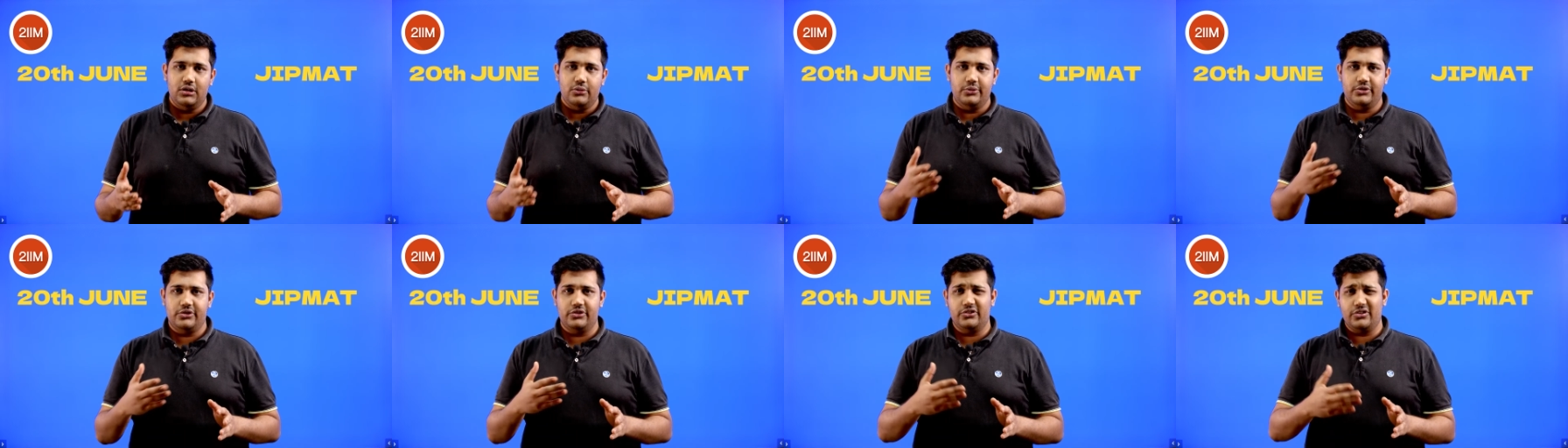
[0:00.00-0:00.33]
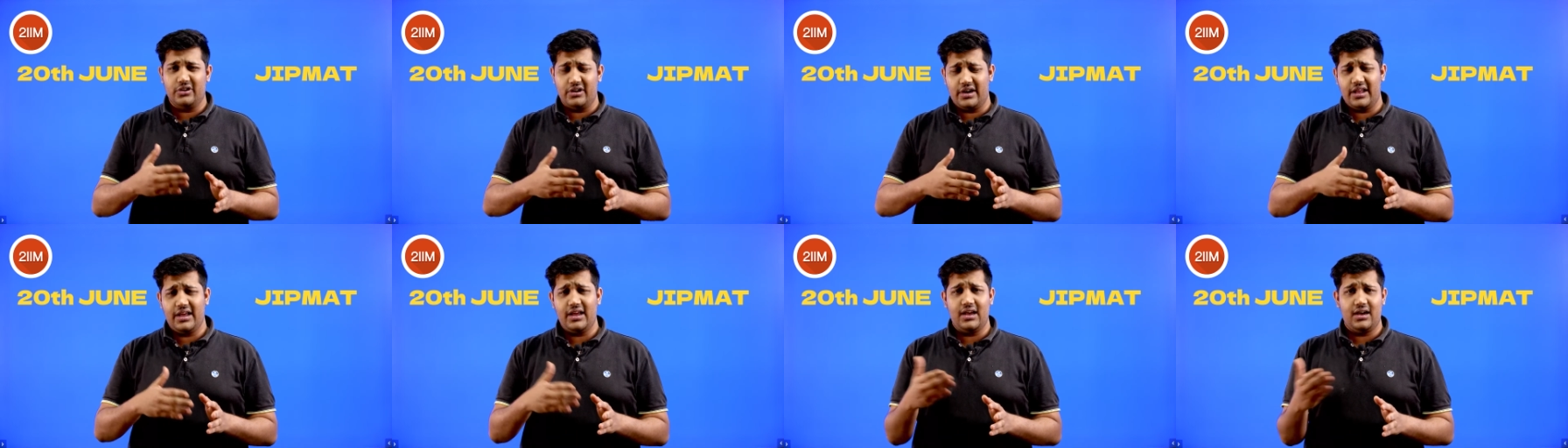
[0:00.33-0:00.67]
which is
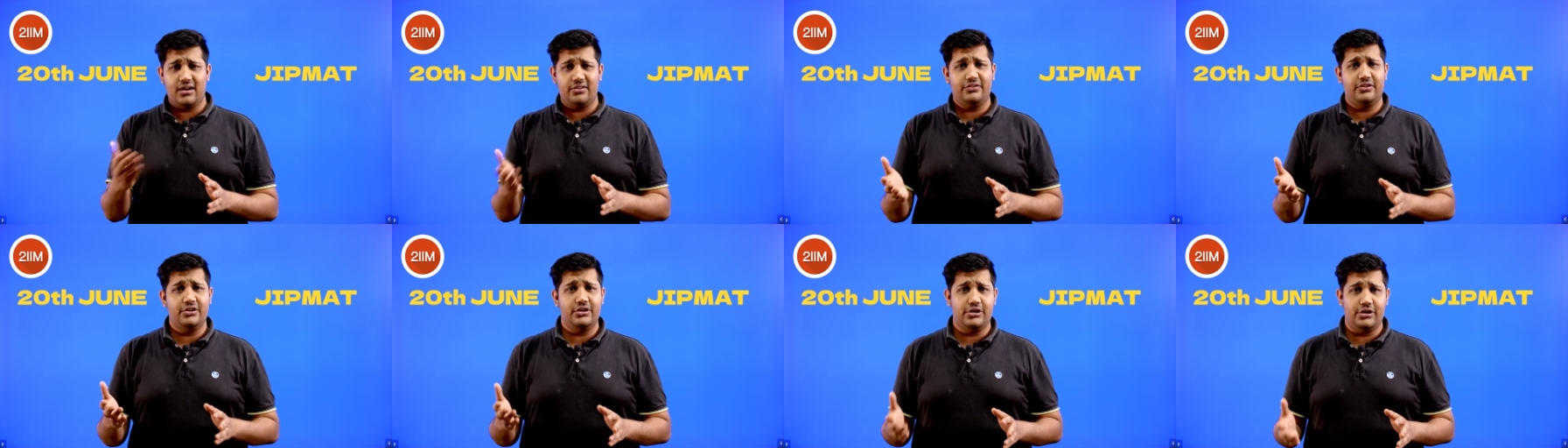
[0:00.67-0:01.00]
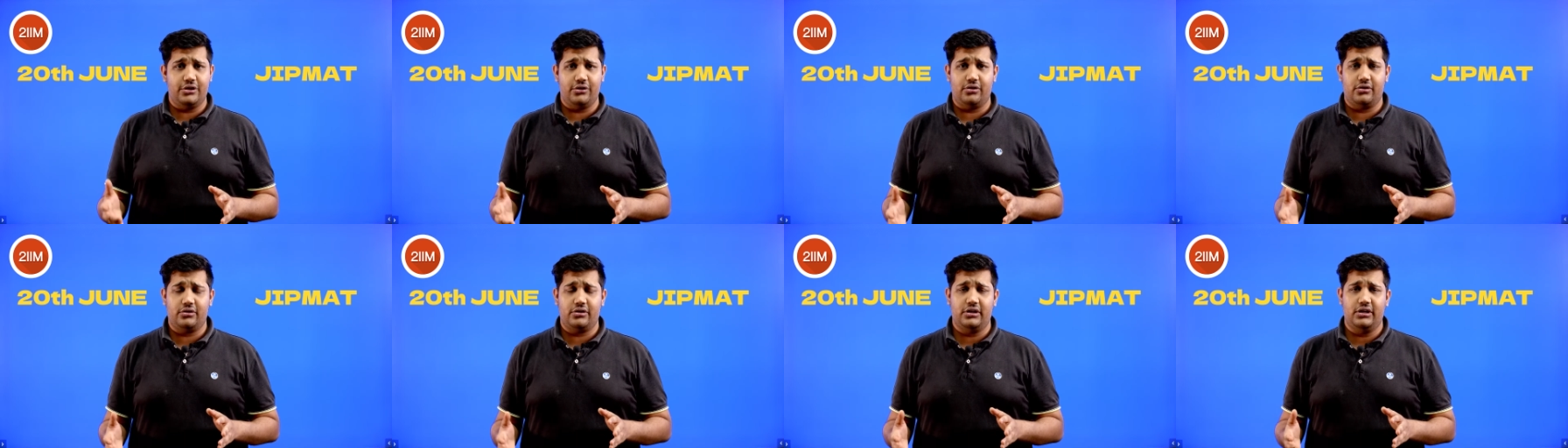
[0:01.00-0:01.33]
a day after
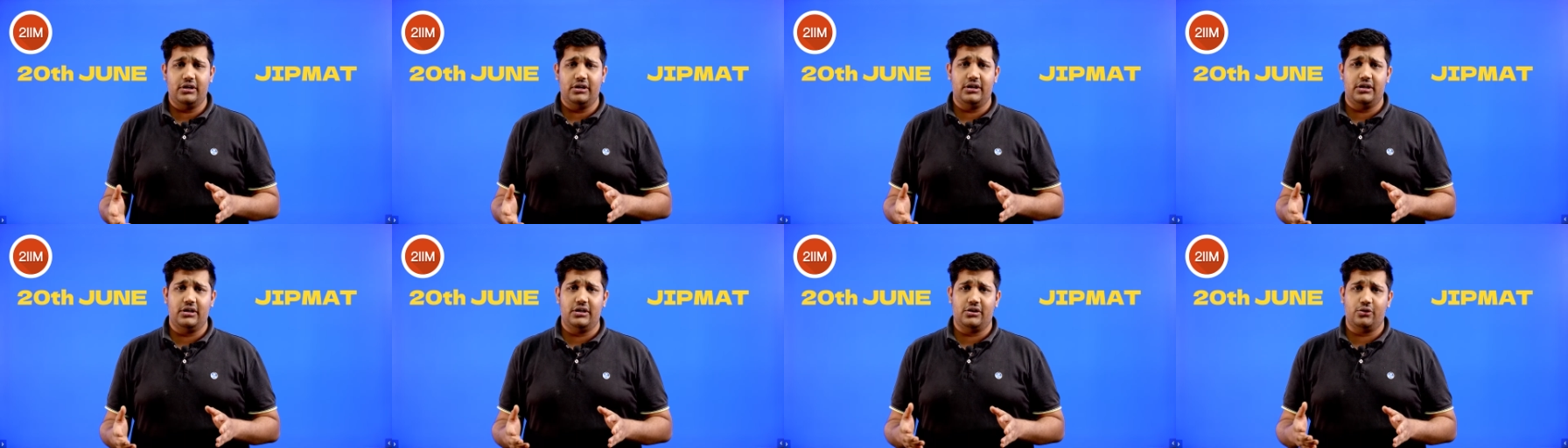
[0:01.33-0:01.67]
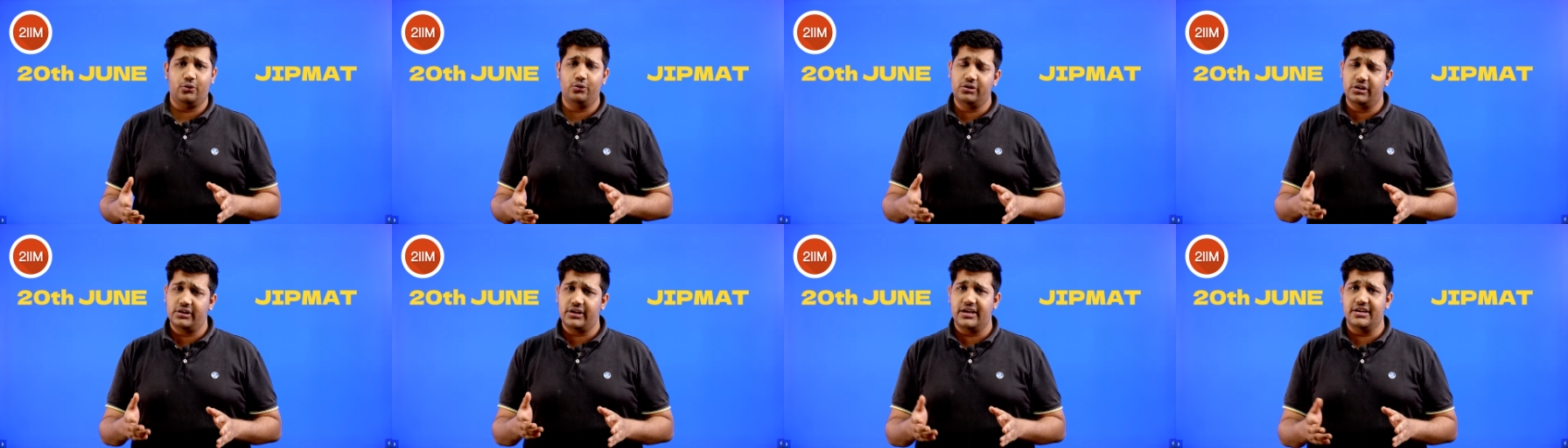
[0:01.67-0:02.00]
your uh,
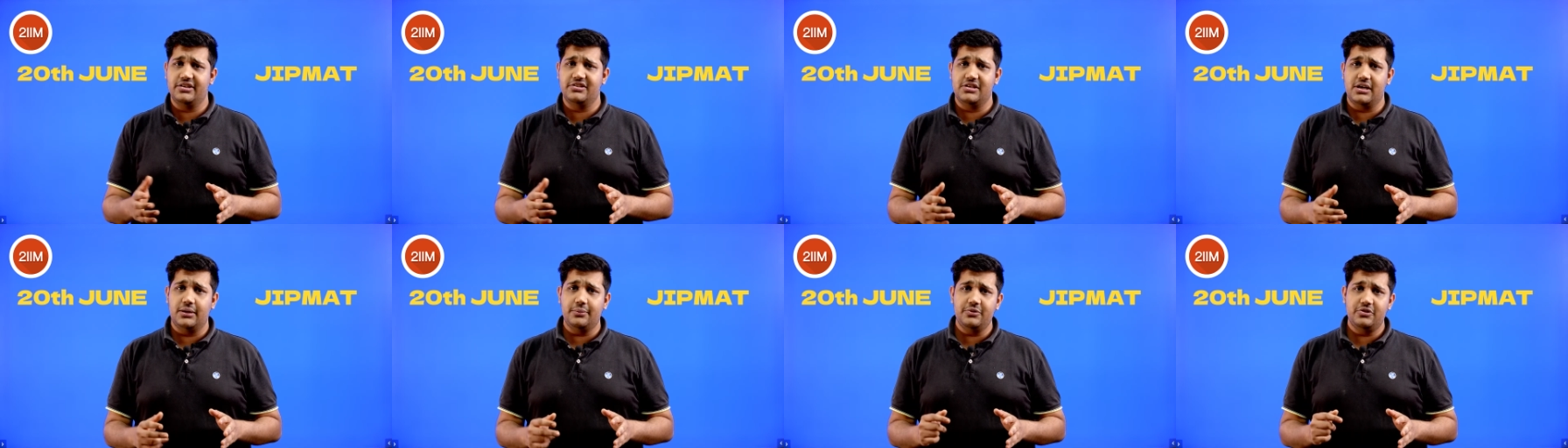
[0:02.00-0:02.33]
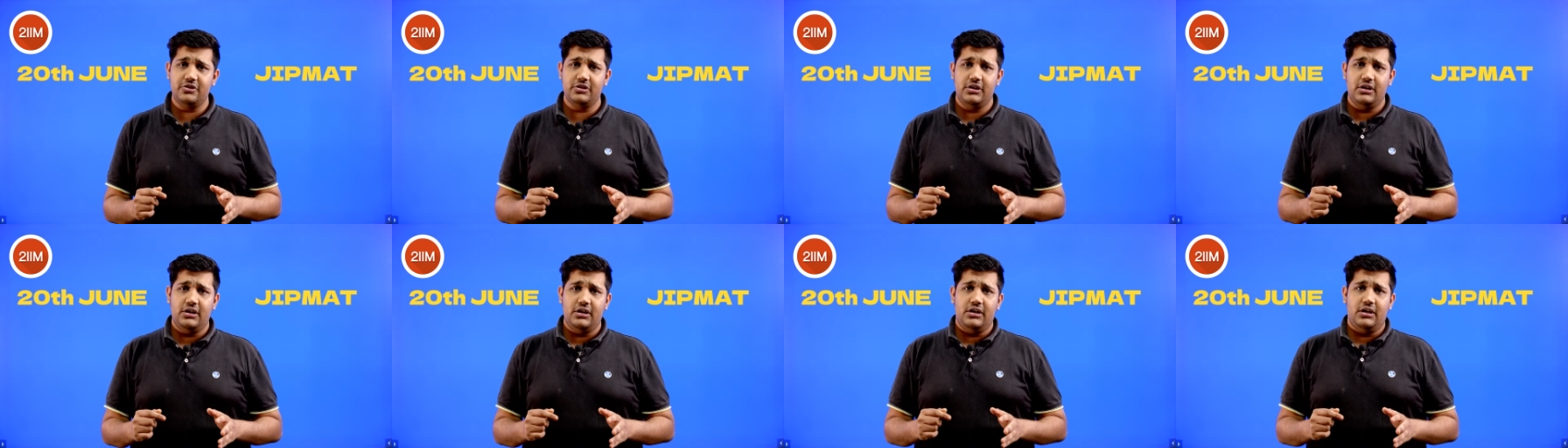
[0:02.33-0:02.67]
Rohtak exams.
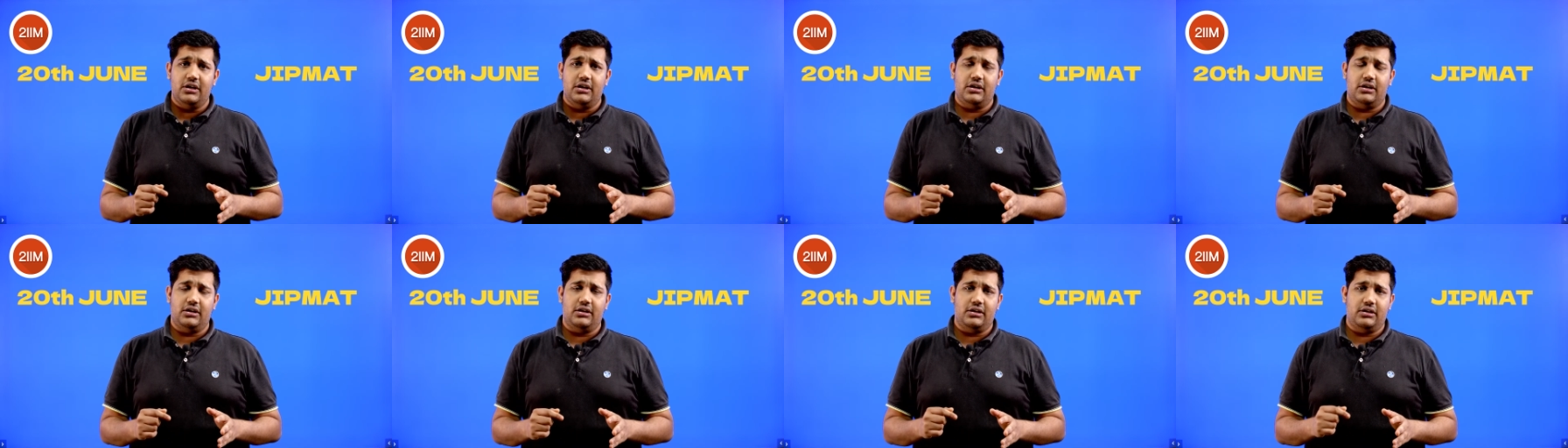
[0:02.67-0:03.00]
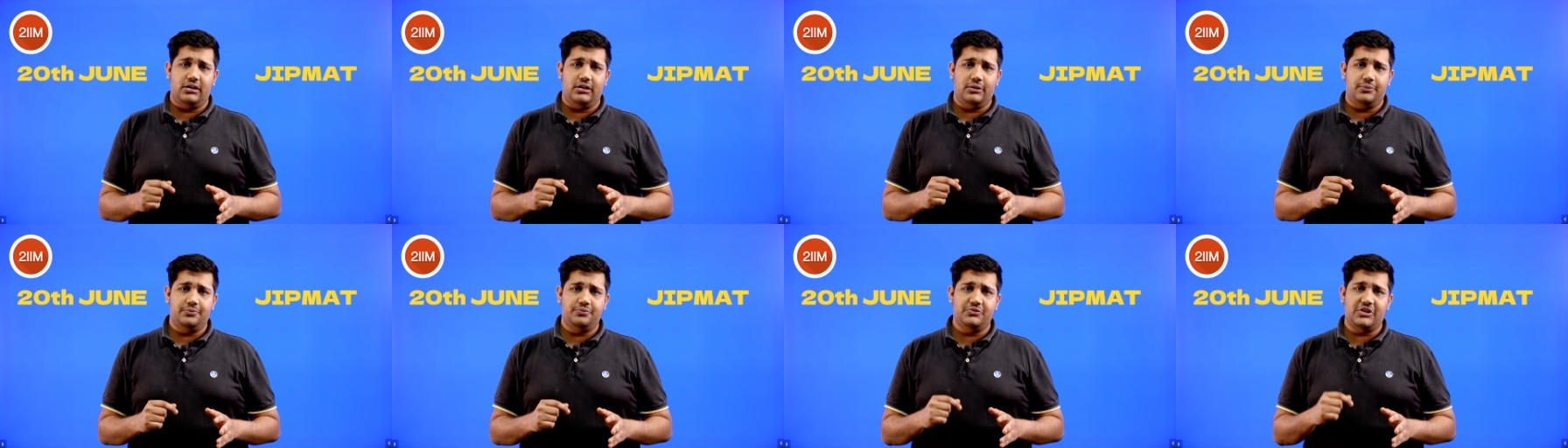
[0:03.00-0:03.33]

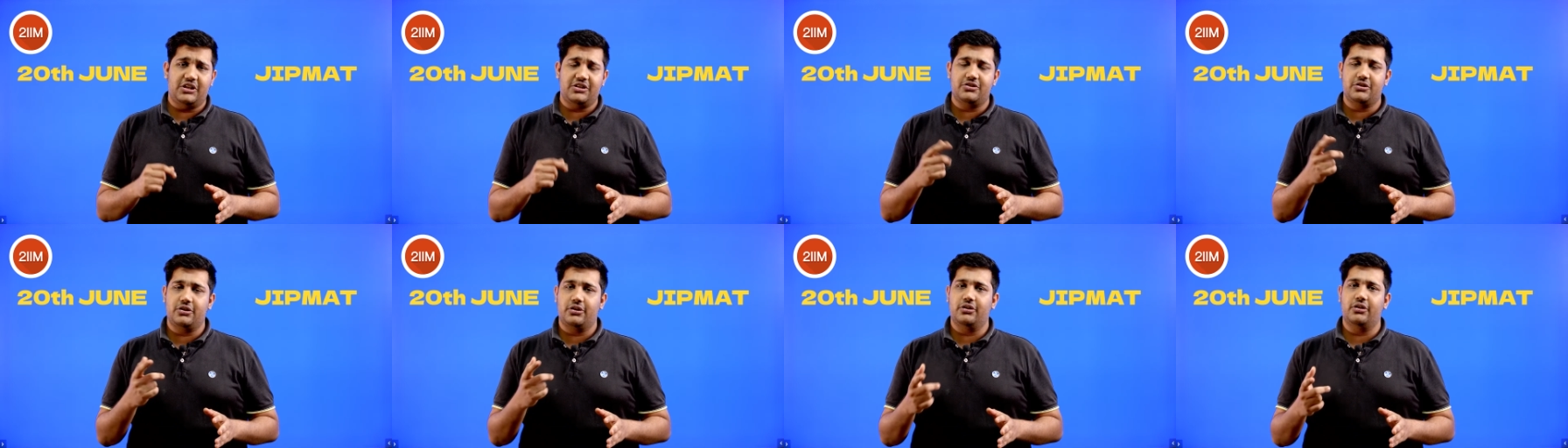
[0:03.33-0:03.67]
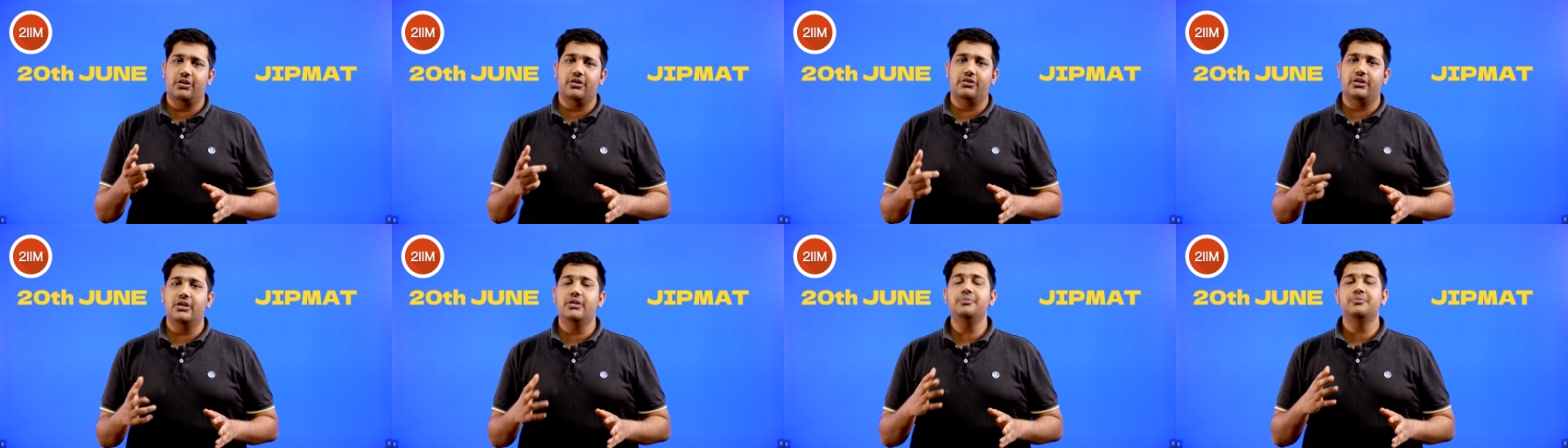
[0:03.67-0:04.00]
Uh, that's
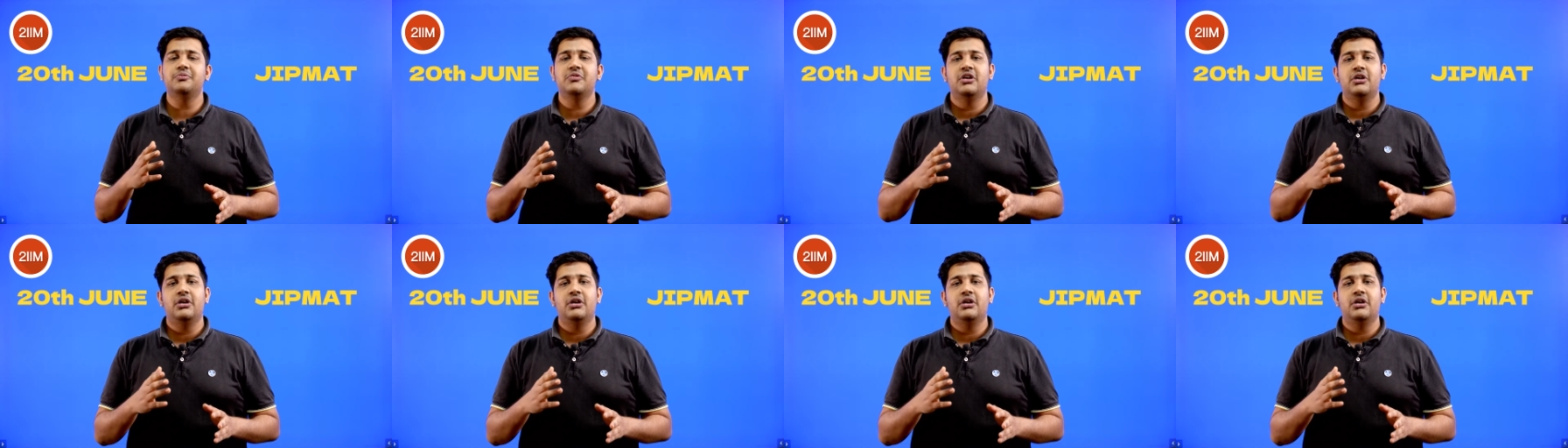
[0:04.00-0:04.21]
another thing.